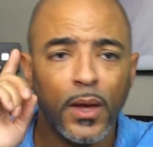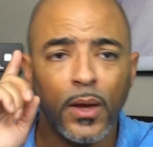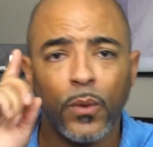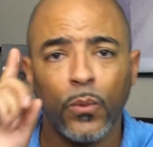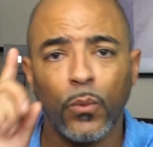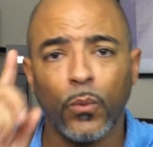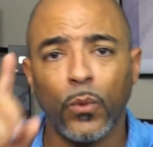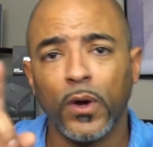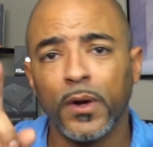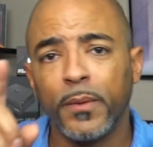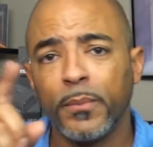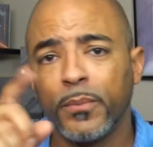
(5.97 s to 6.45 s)

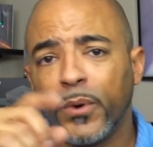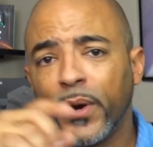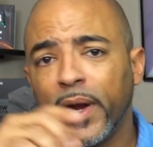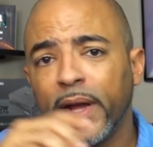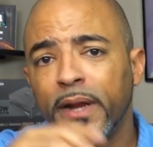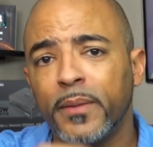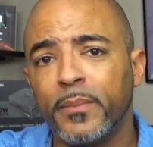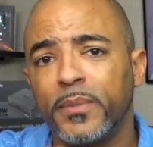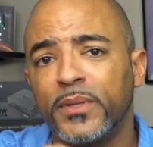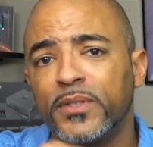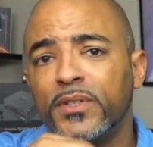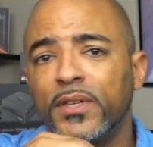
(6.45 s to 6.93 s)
One
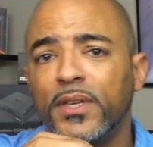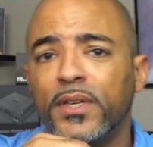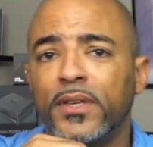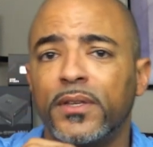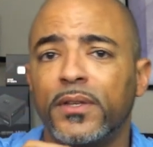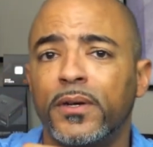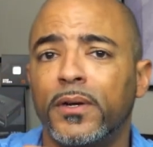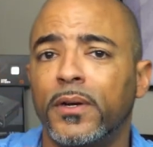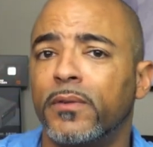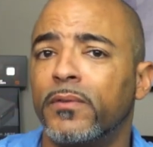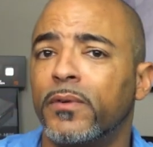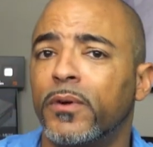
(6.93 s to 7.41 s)
brand in
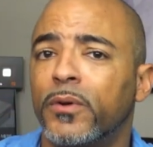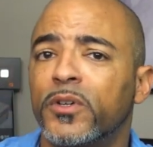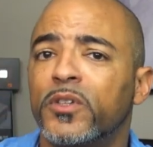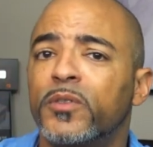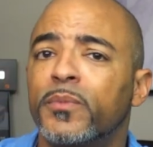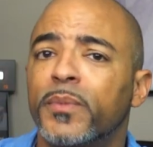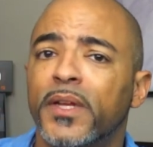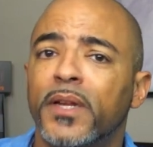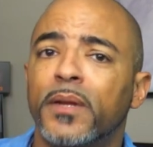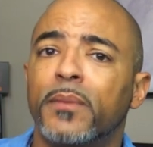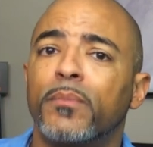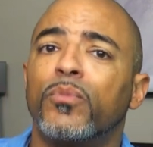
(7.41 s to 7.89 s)
particular I've always
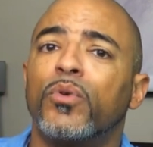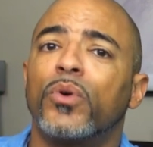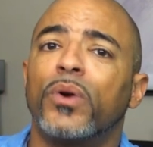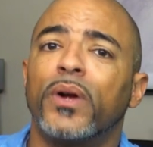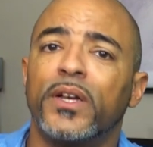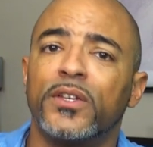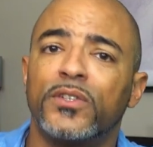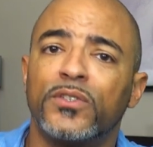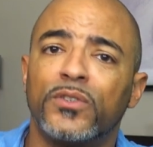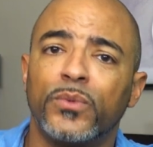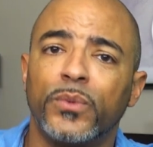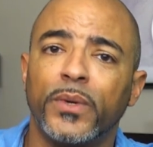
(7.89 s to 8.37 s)
been
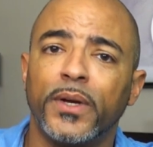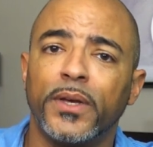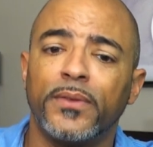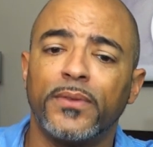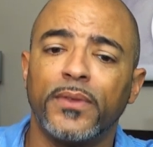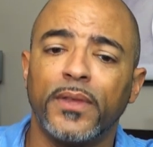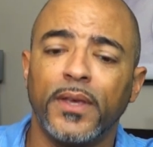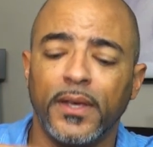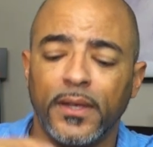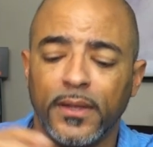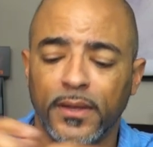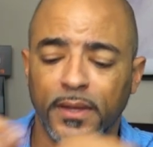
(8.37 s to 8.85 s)
impressed
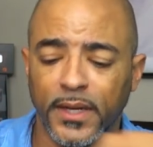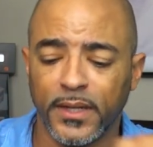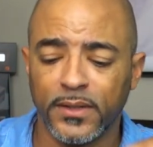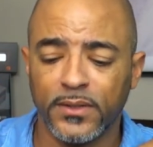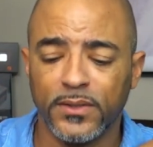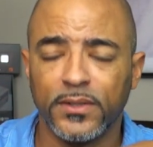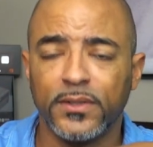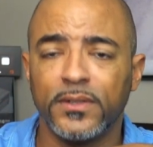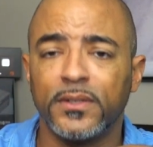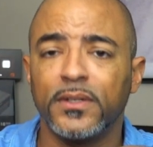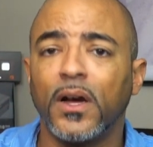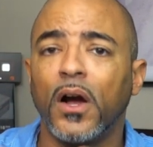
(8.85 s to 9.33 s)
with, and
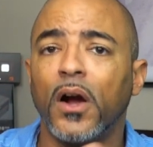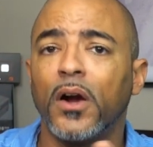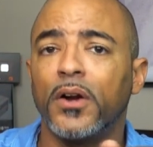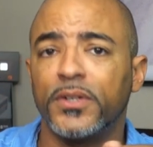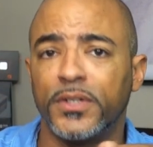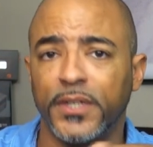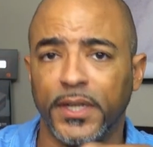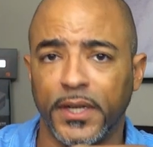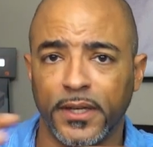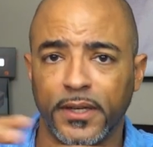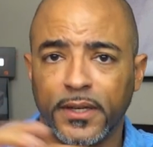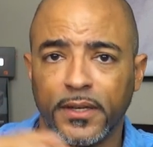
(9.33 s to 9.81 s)
that's
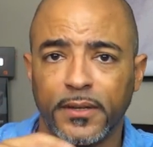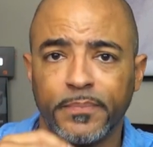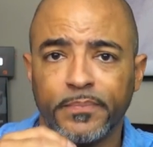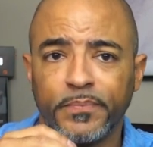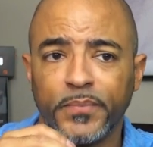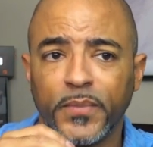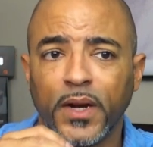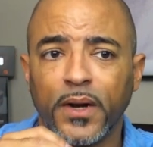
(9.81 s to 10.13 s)
Arctic.